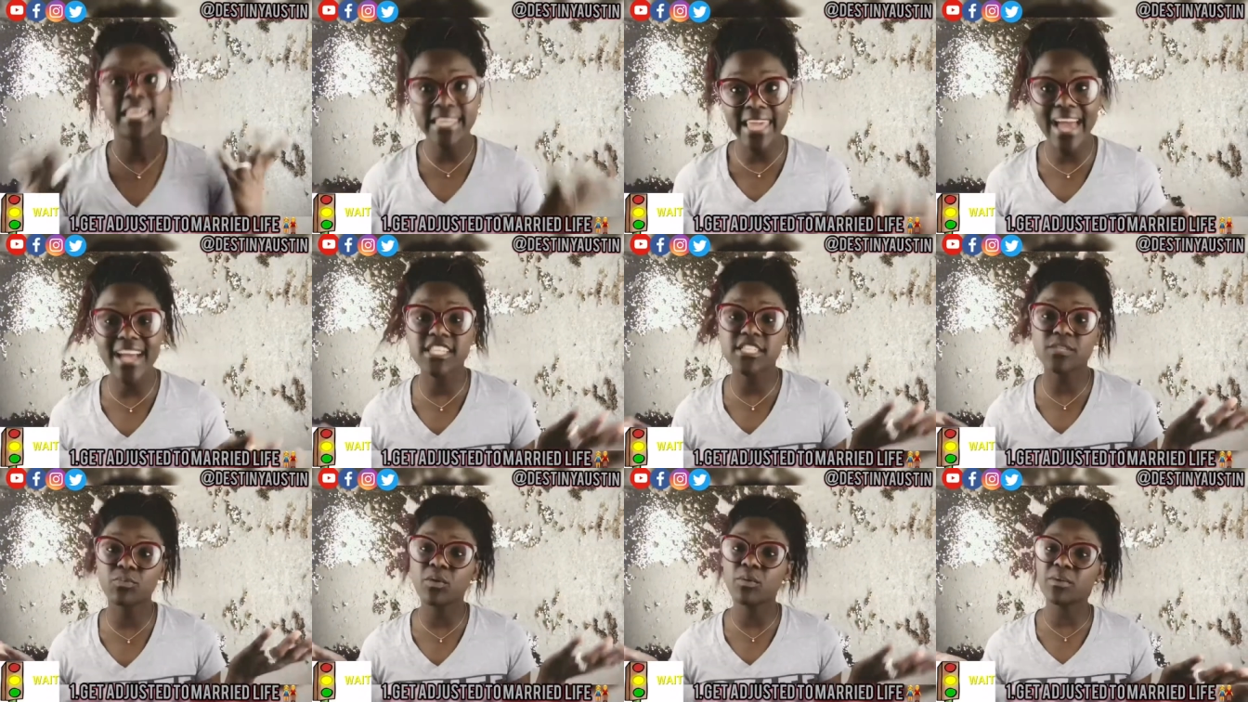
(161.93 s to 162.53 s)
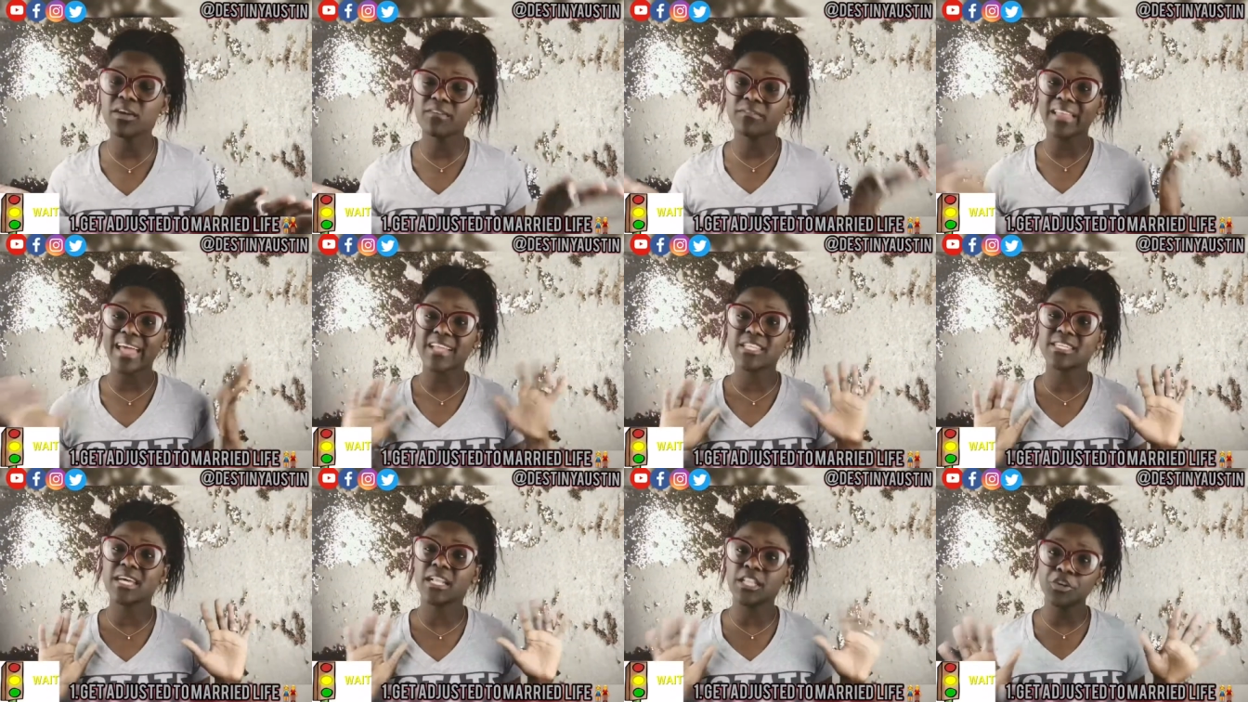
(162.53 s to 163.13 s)
Yes, we would have
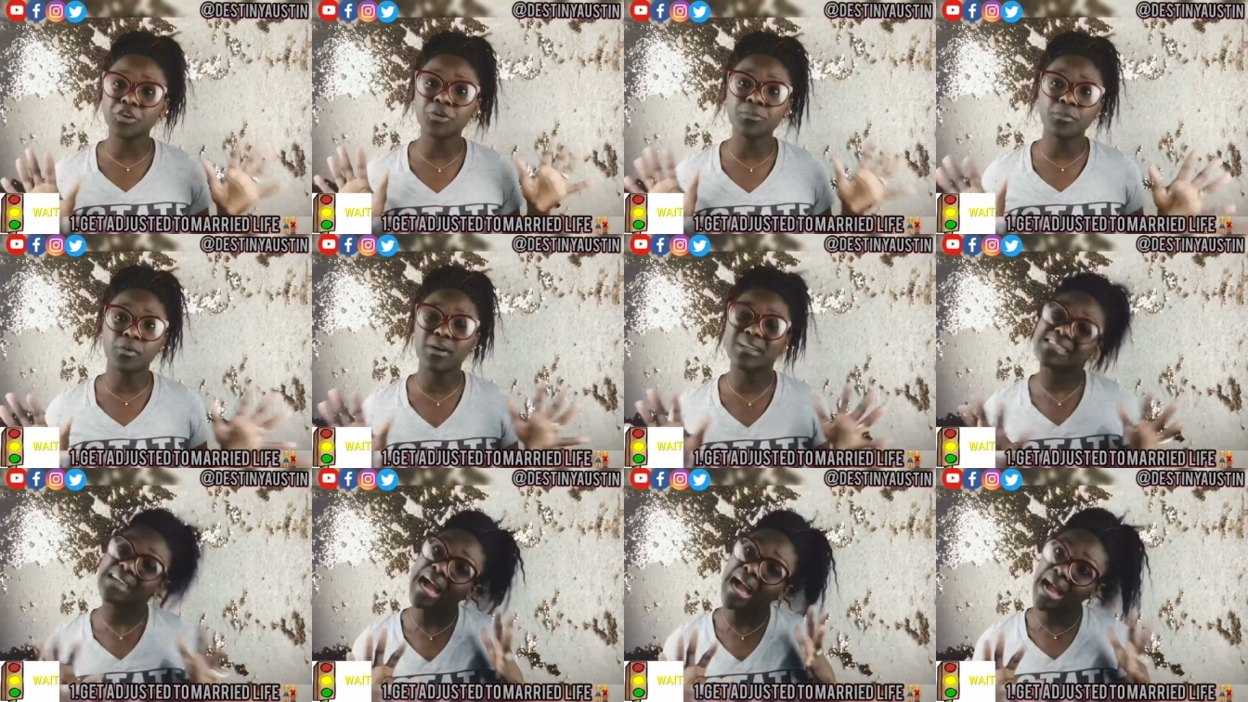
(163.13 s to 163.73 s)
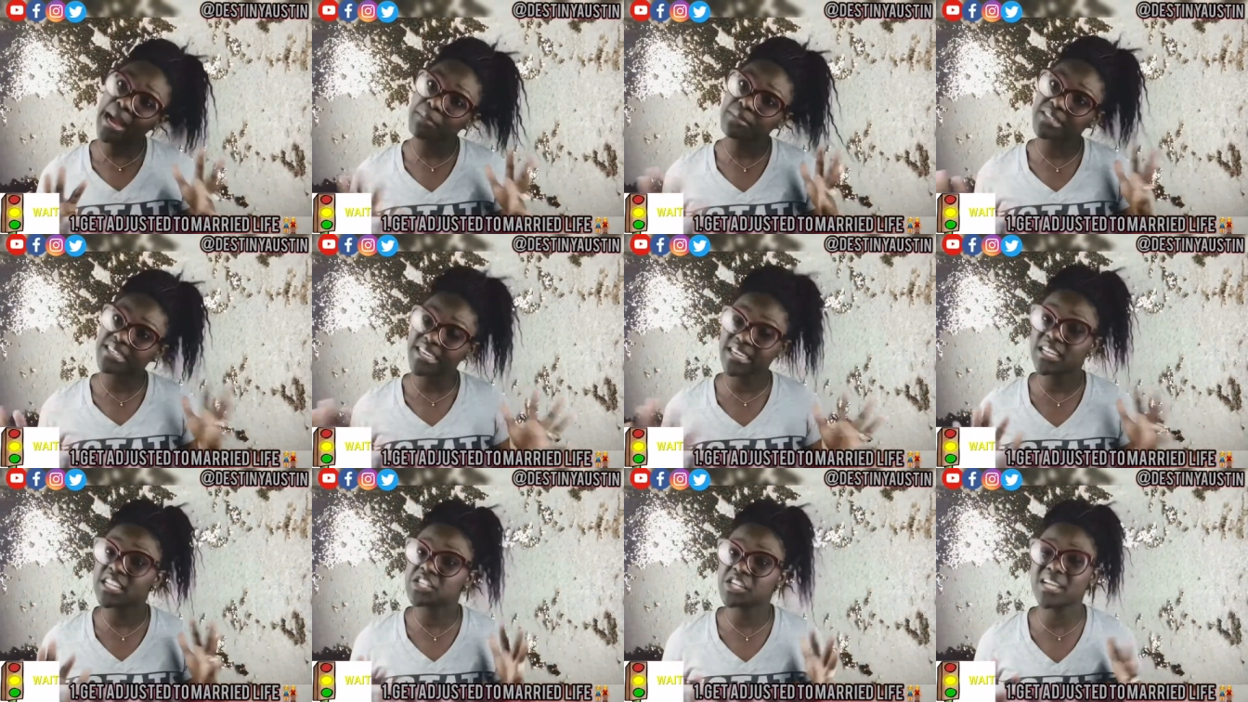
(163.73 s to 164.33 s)
liked a little more time to
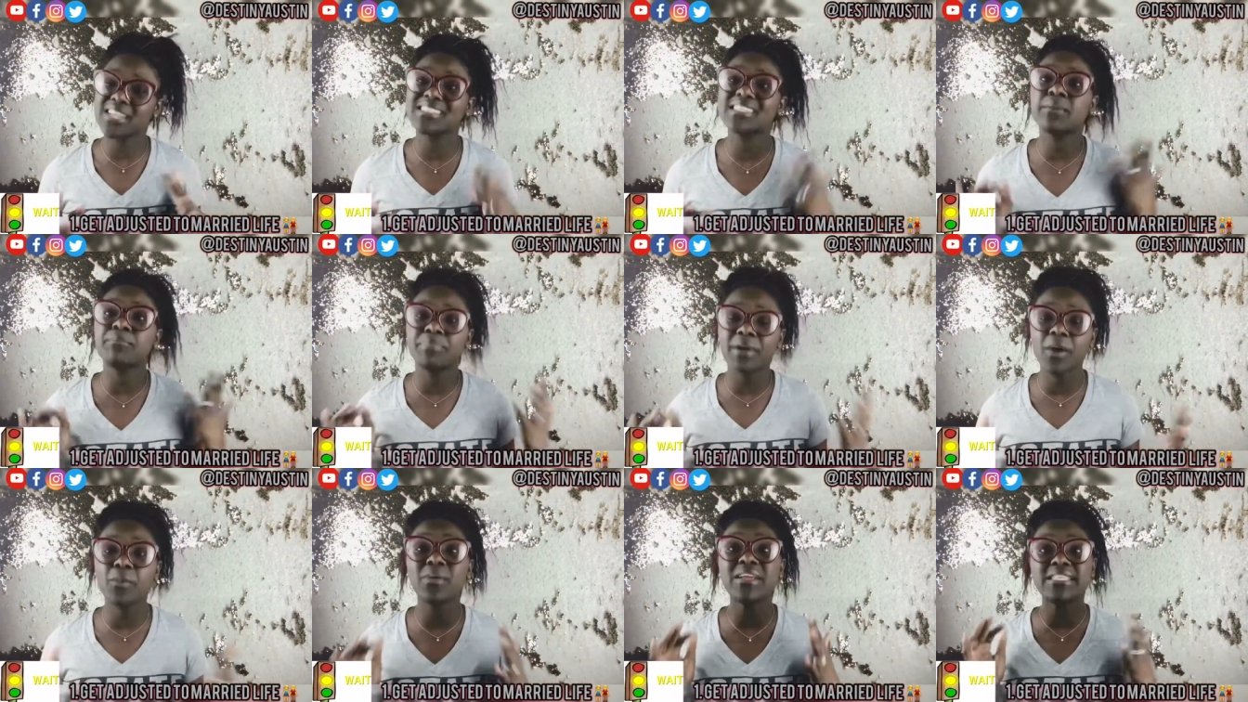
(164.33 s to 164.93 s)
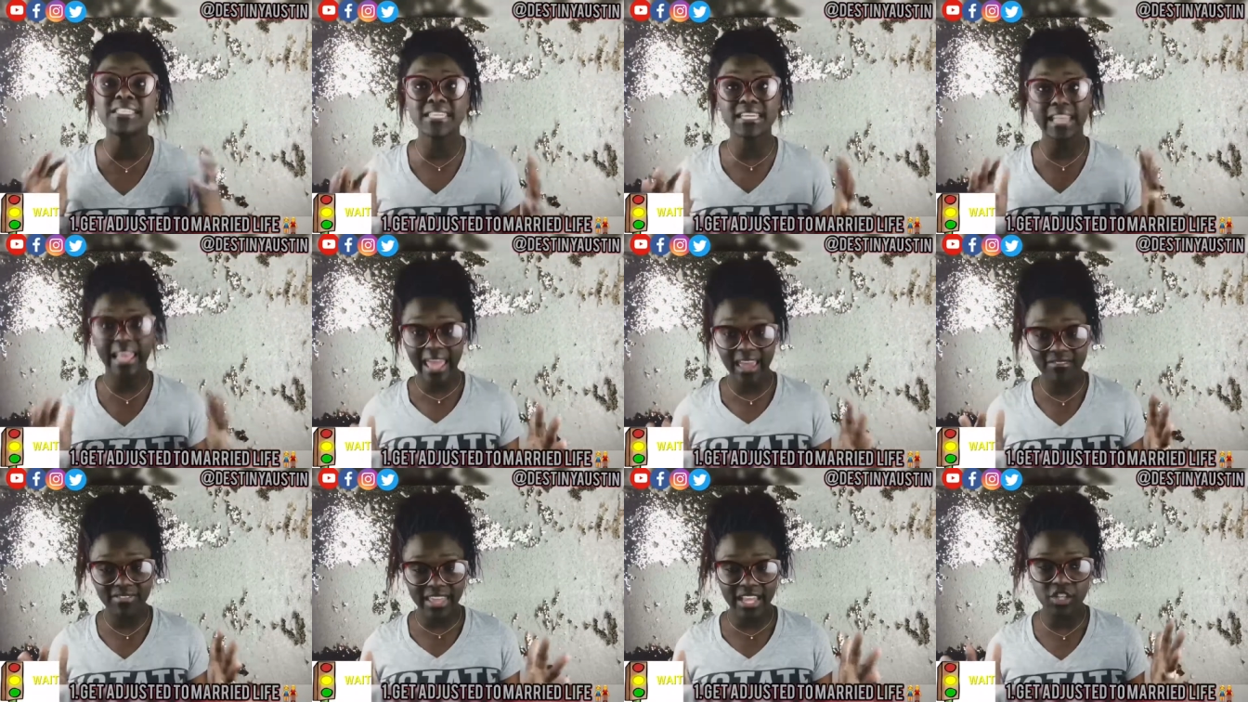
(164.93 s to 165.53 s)
get adjusted, but we did
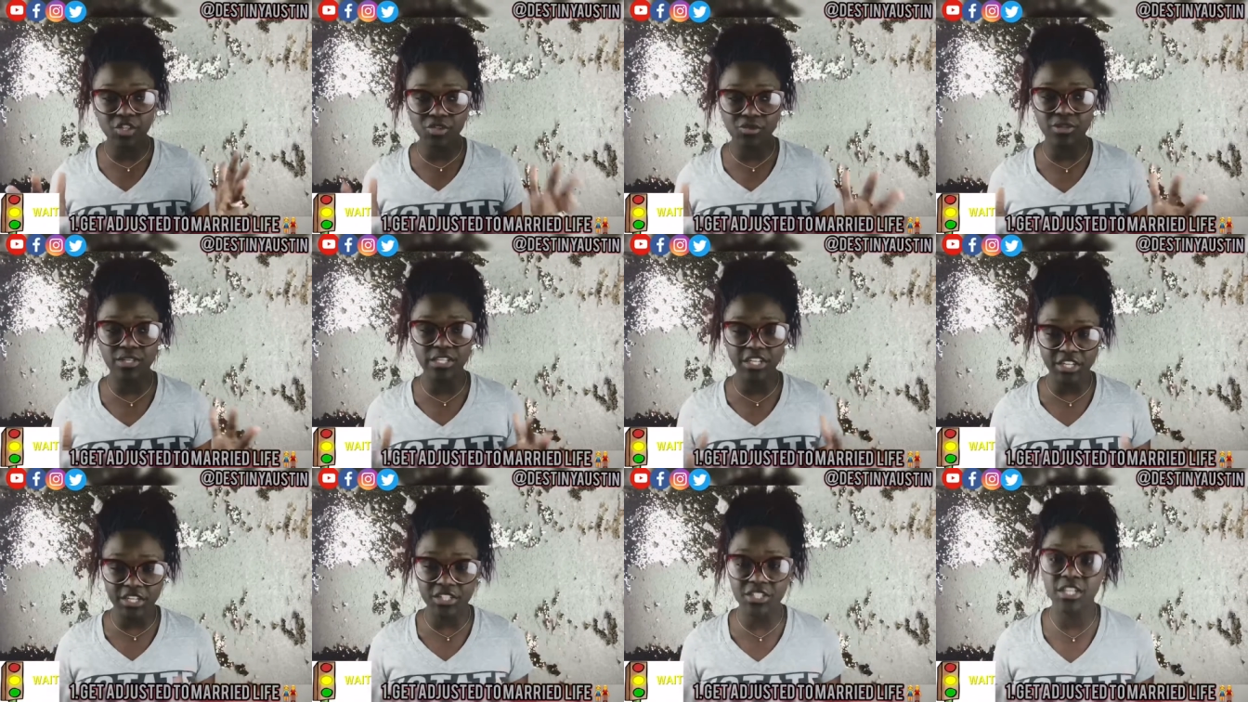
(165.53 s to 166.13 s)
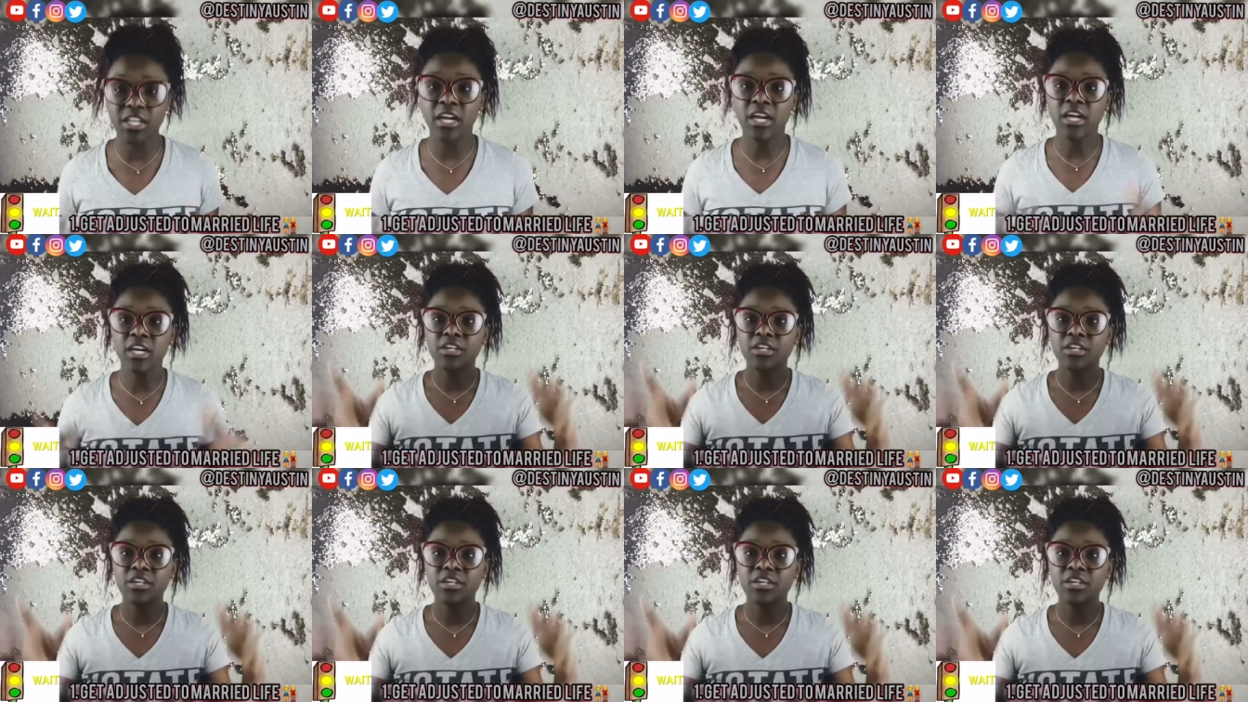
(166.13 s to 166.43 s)
have that two years